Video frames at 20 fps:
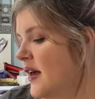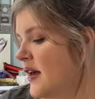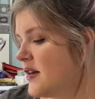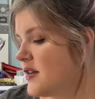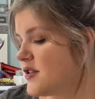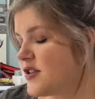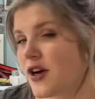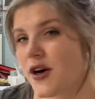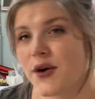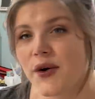
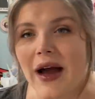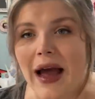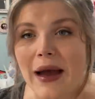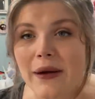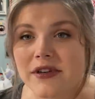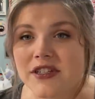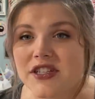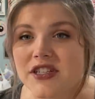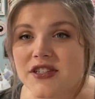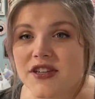So I
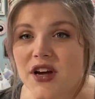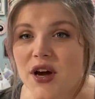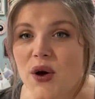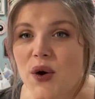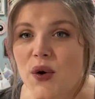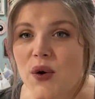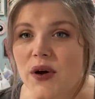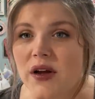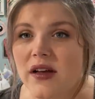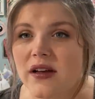would just
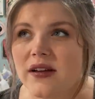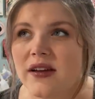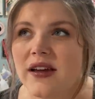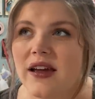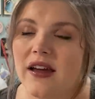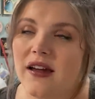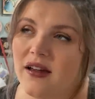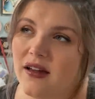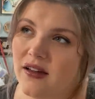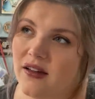go, if,
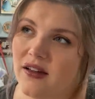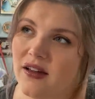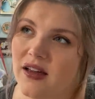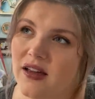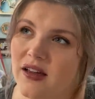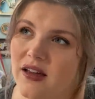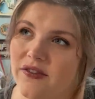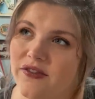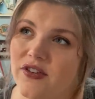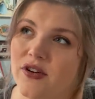eh,
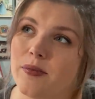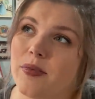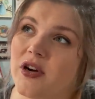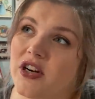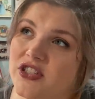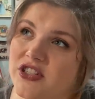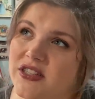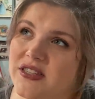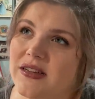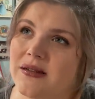if you're
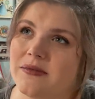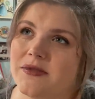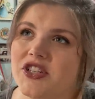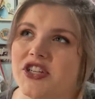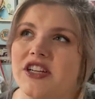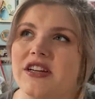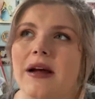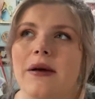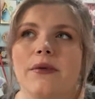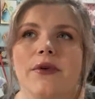purchasing a
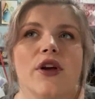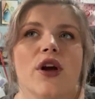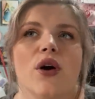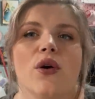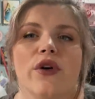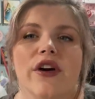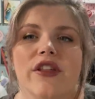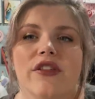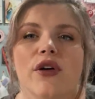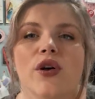machine, I would go
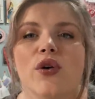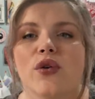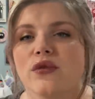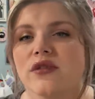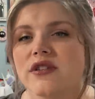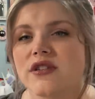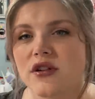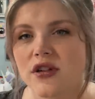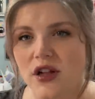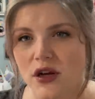with who
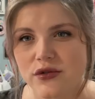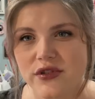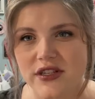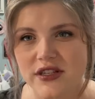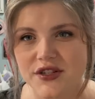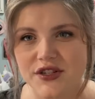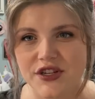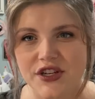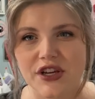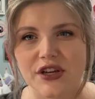is
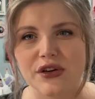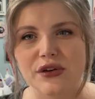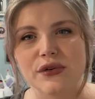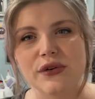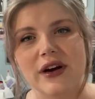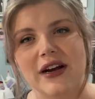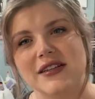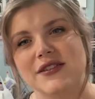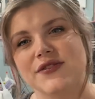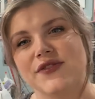closest to you
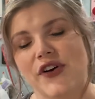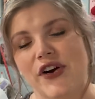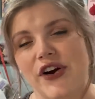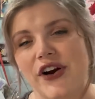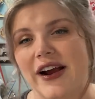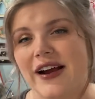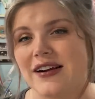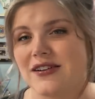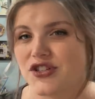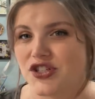as far
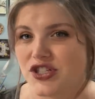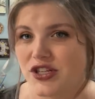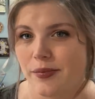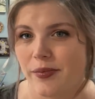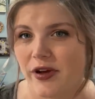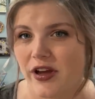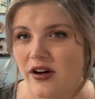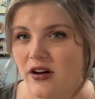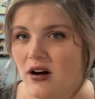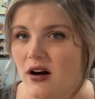as
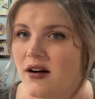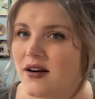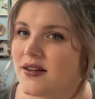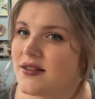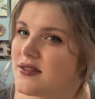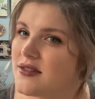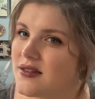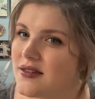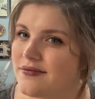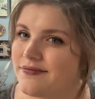shipping
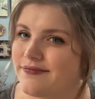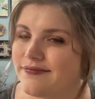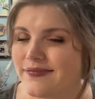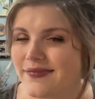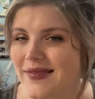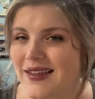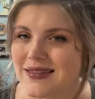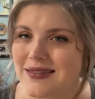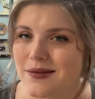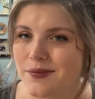cost.
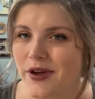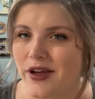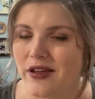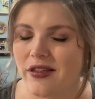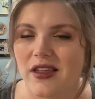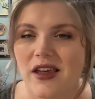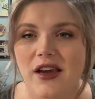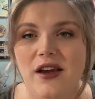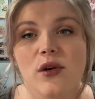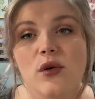That's a big
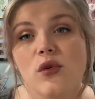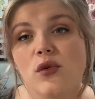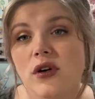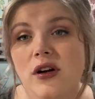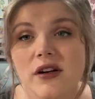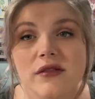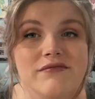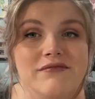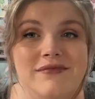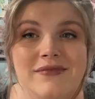thing,
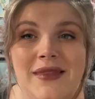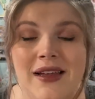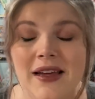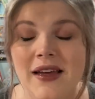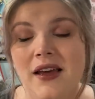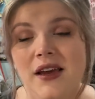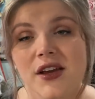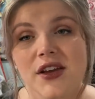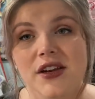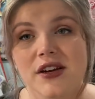or,
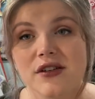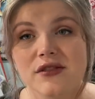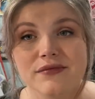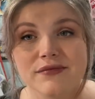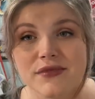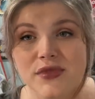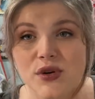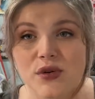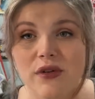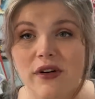you know,
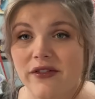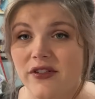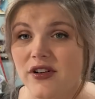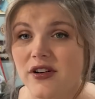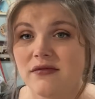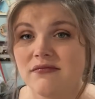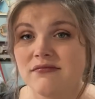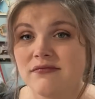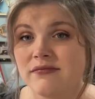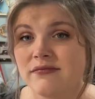
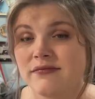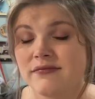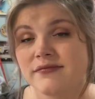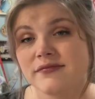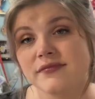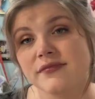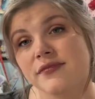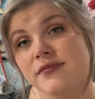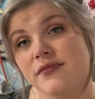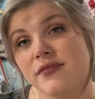whoever
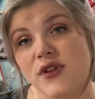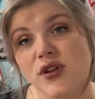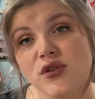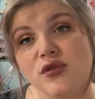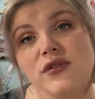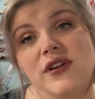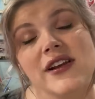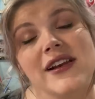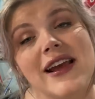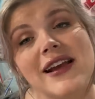you
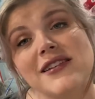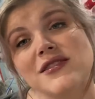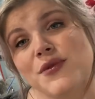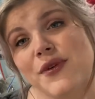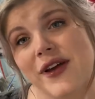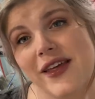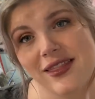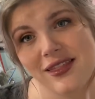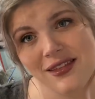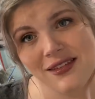connect
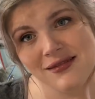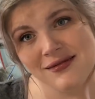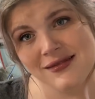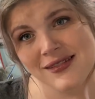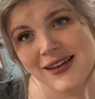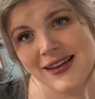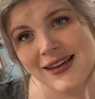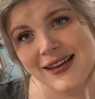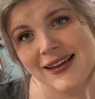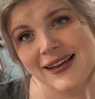with.
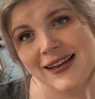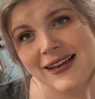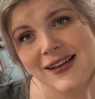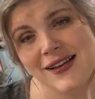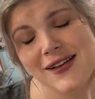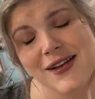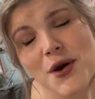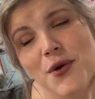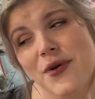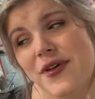
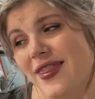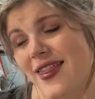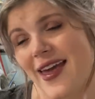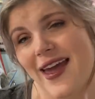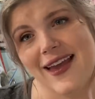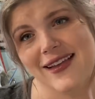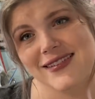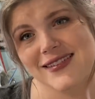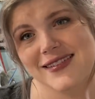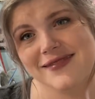Go with
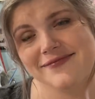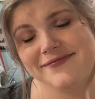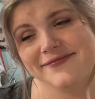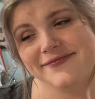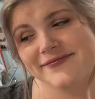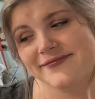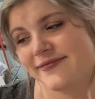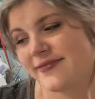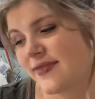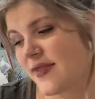that.
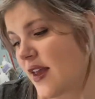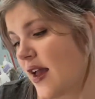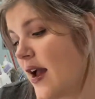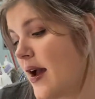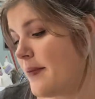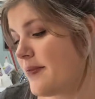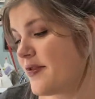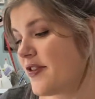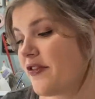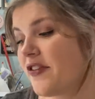
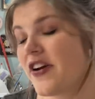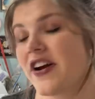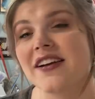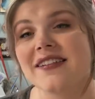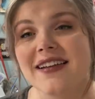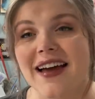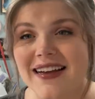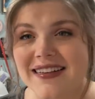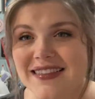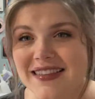Um, the very
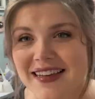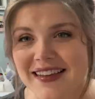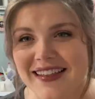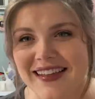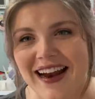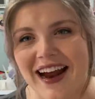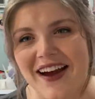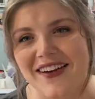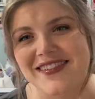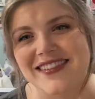last thing
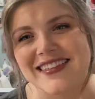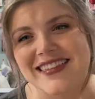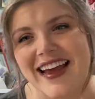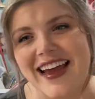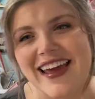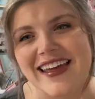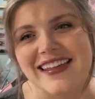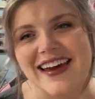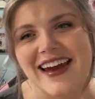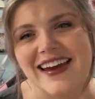that I would
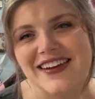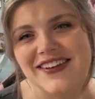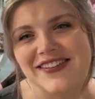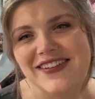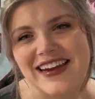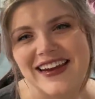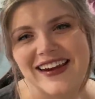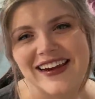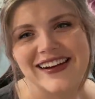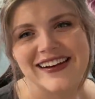say that you
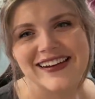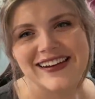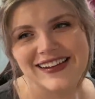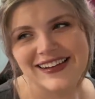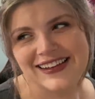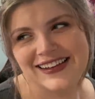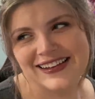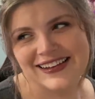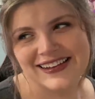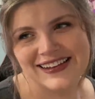need
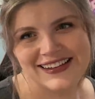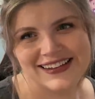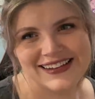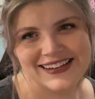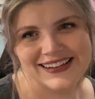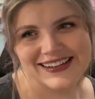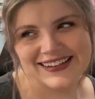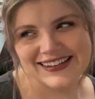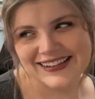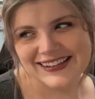
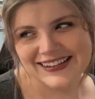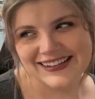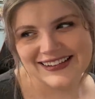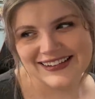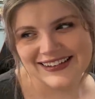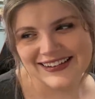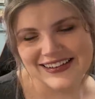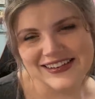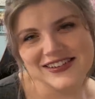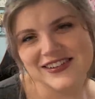
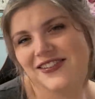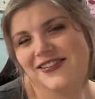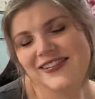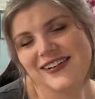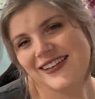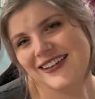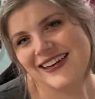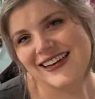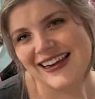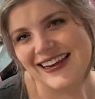you don't
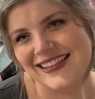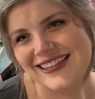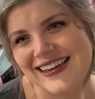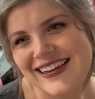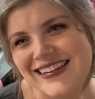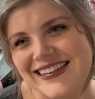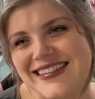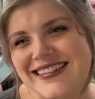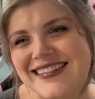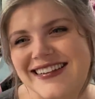really need
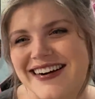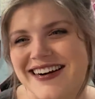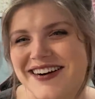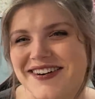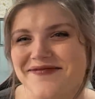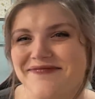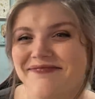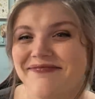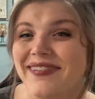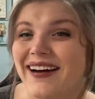this,
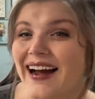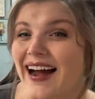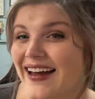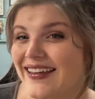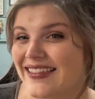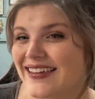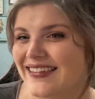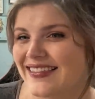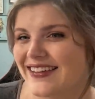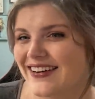um, but I
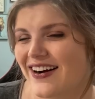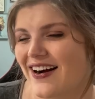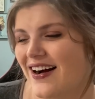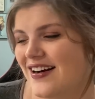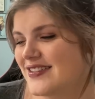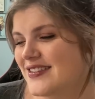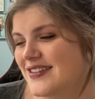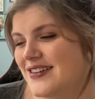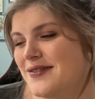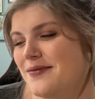think they're
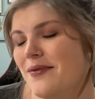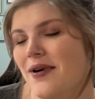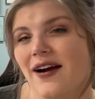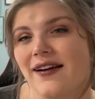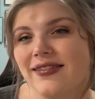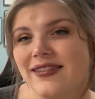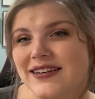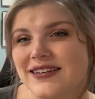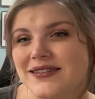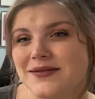awesome,
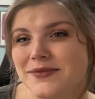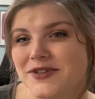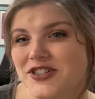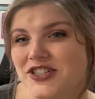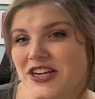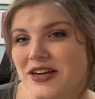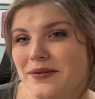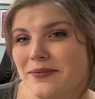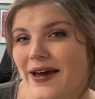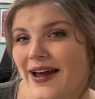are these
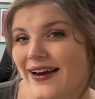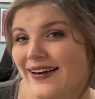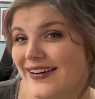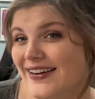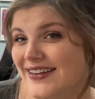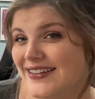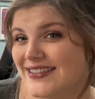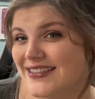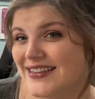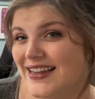machine
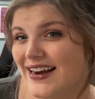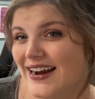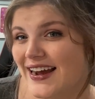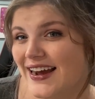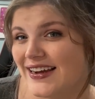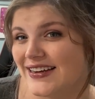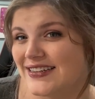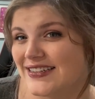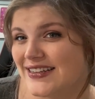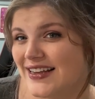magnets that
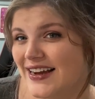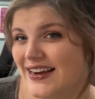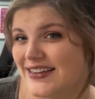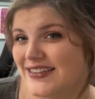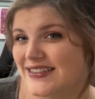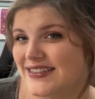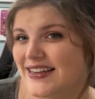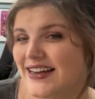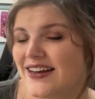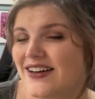I design
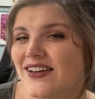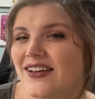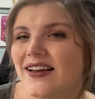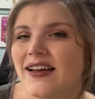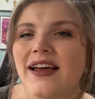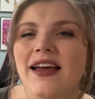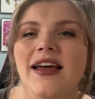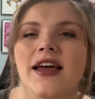and sell.